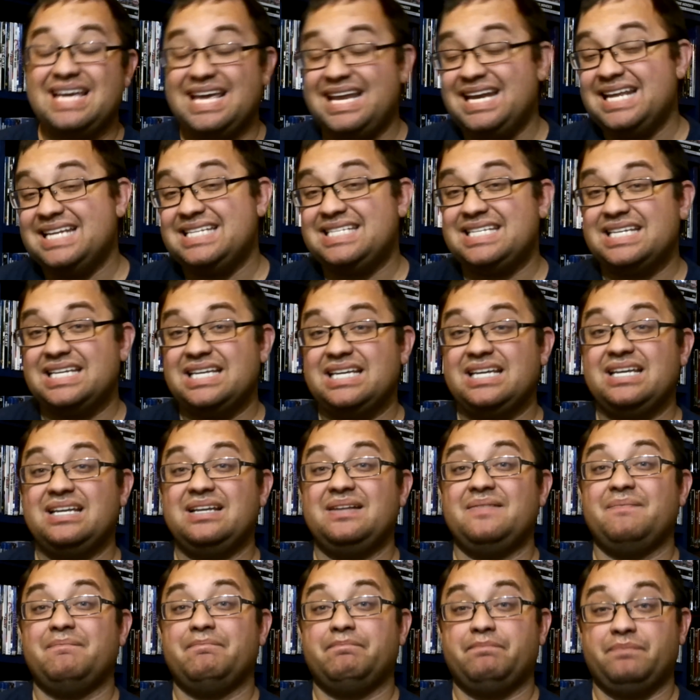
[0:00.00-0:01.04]
in it.
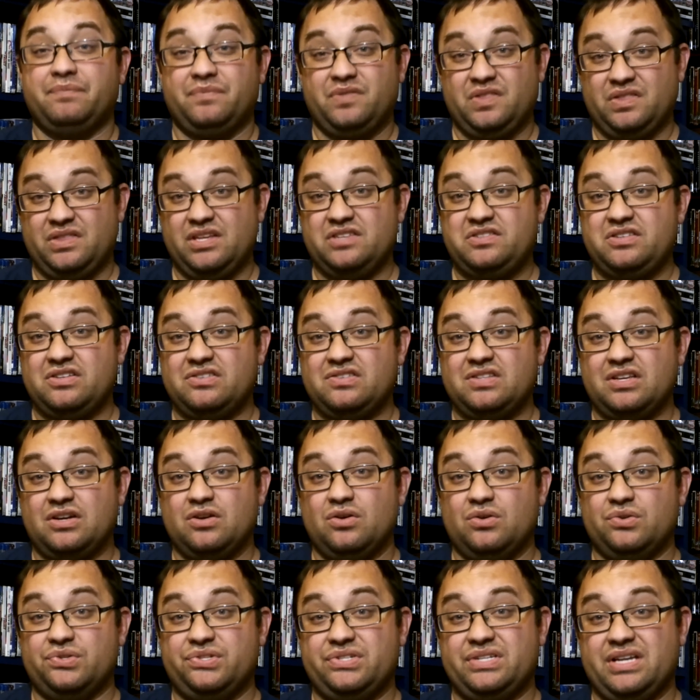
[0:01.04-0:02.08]
This is the
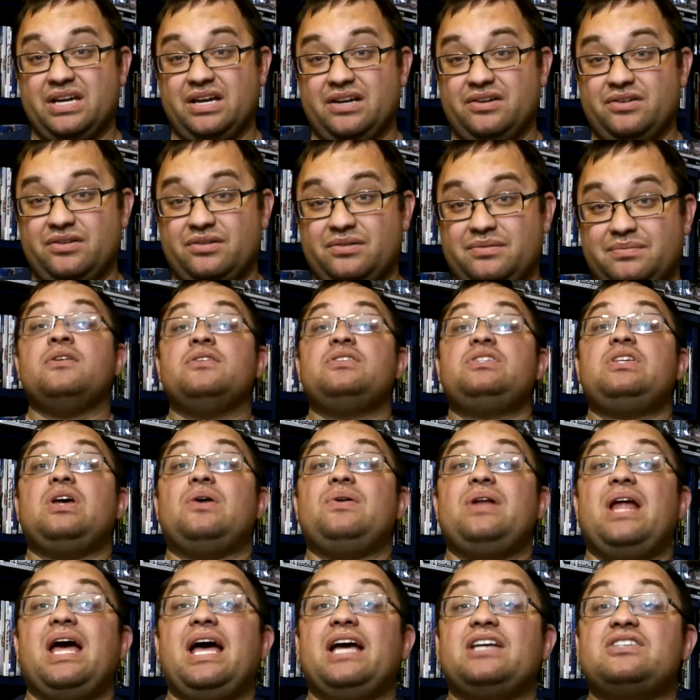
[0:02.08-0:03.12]
gold standard. So
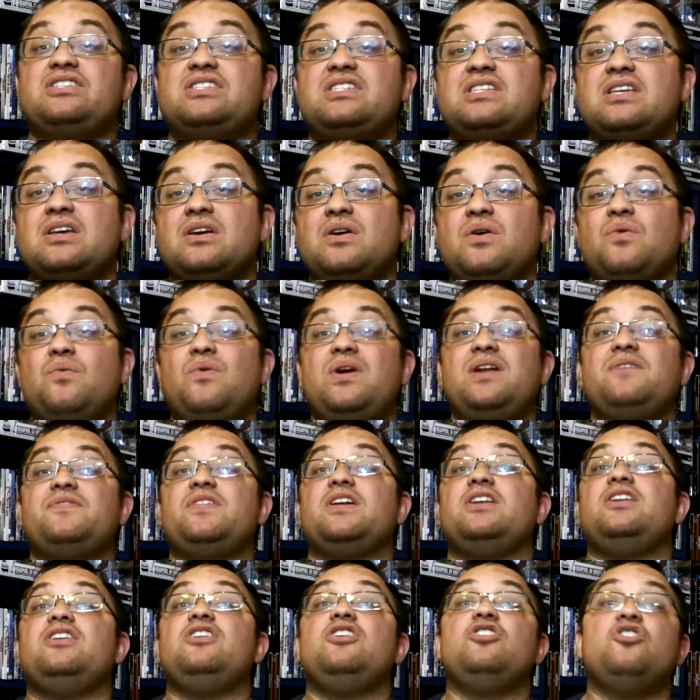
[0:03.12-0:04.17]
next, one of the
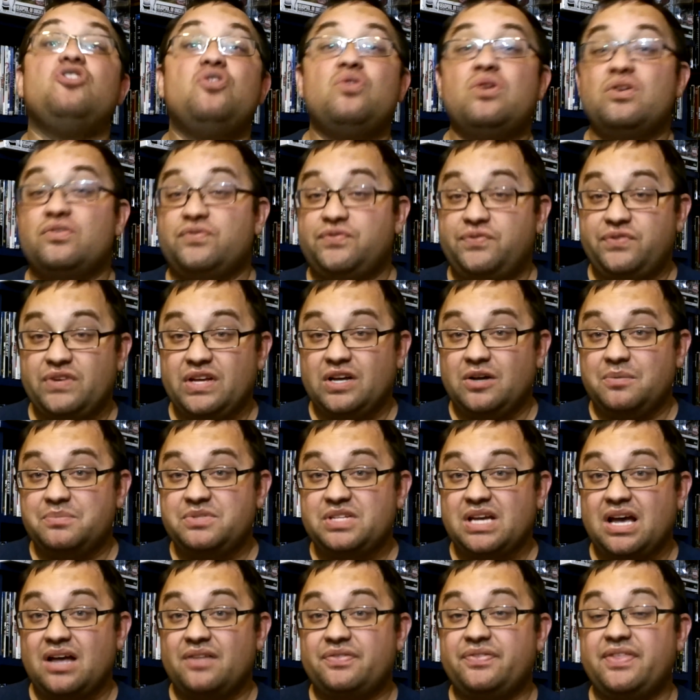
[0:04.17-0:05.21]
newer films
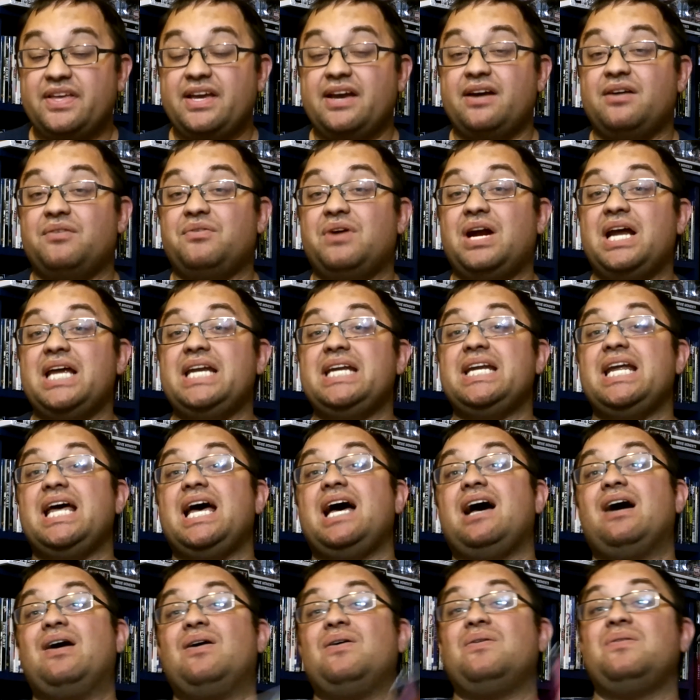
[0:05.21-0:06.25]
out there right
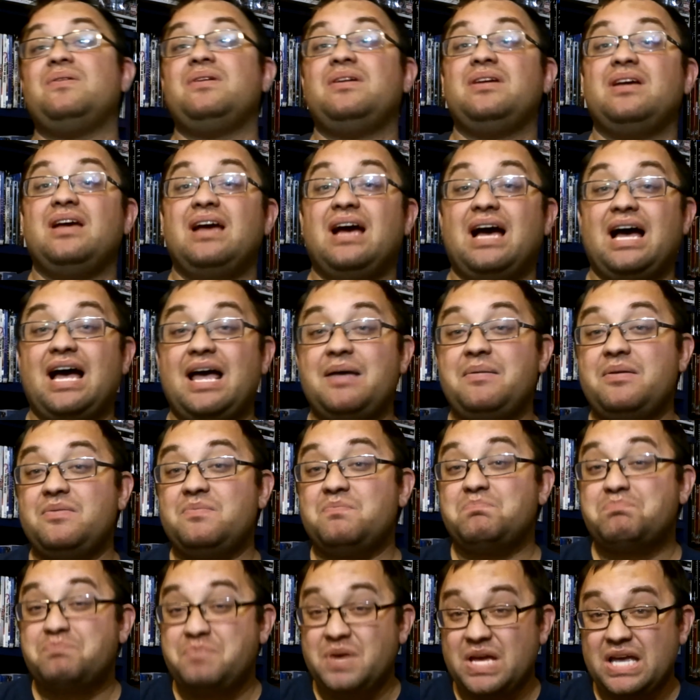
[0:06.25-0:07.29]
now, I
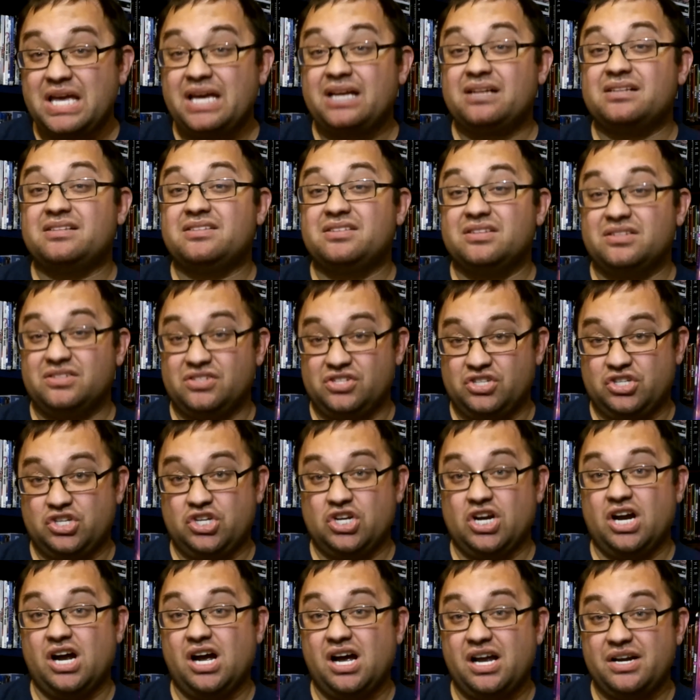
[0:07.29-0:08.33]
picked
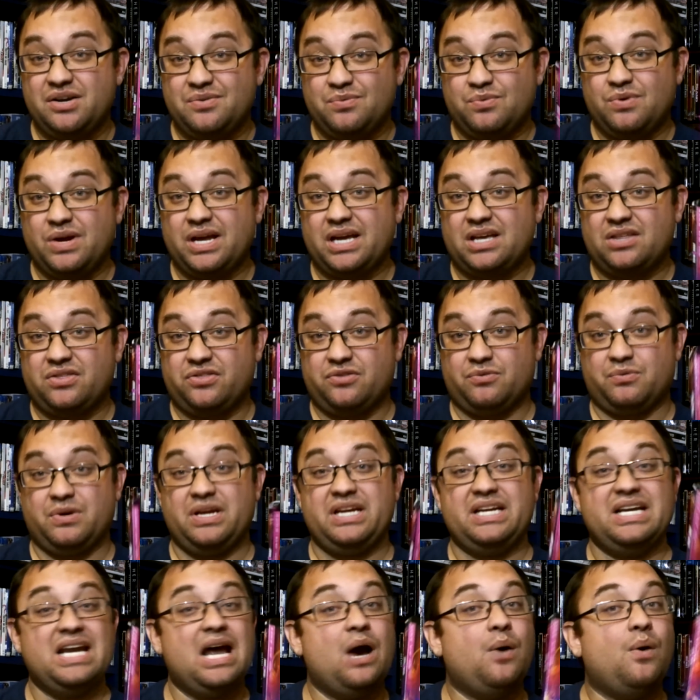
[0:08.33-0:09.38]
John Wick 3.
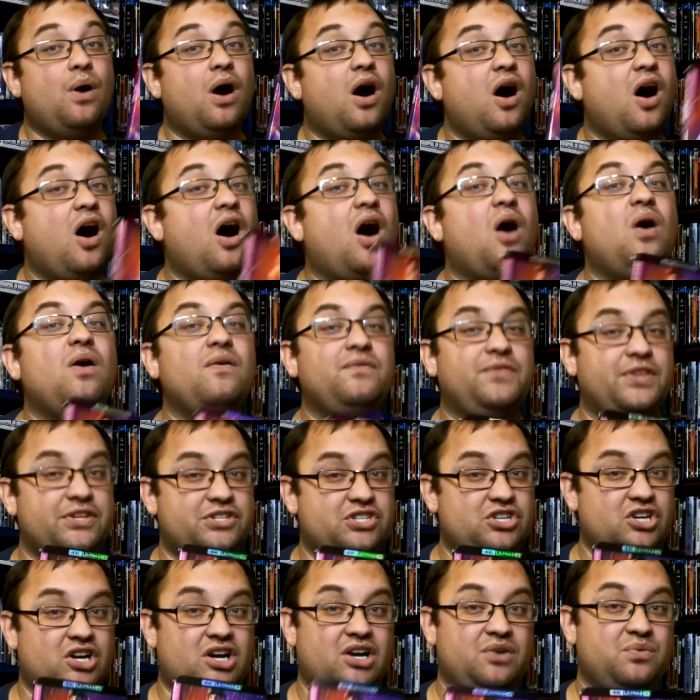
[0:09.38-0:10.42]
Now, all of the
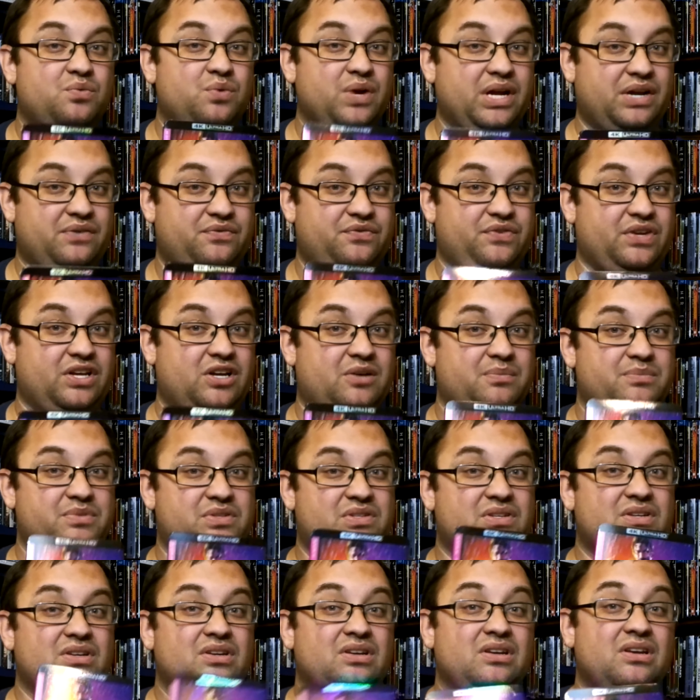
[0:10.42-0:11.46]
John Wick films